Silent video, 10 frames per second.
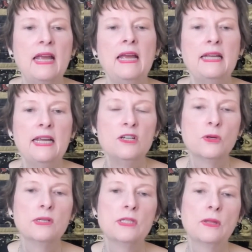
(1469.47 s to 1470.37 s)
King
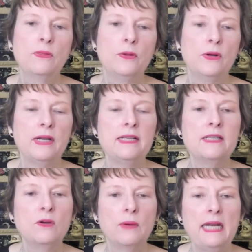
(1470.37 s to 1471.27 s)
George III is
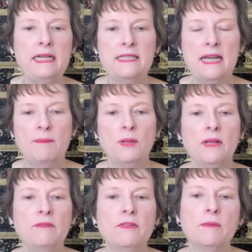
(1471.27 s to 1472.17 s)
a great example
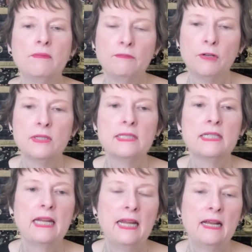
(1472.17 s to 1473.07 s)
of the reversed
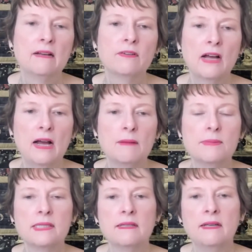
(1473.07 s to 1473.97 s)
King of
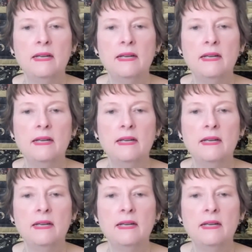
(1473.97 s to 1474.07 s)
Cups.